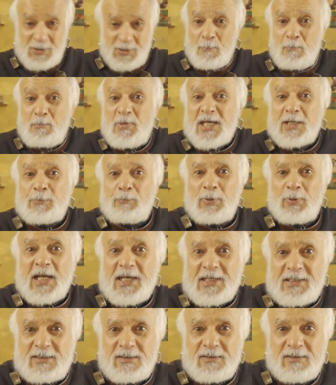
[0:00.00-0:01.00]
a big
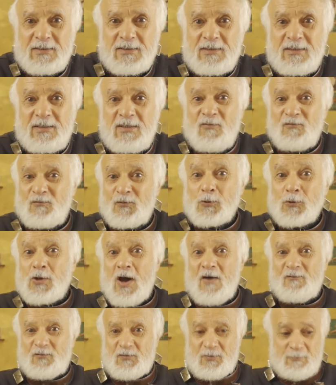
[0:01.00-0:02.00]
plate full
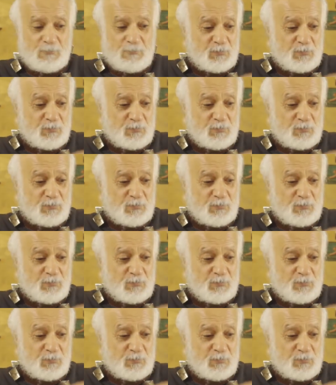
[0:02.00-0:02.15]
of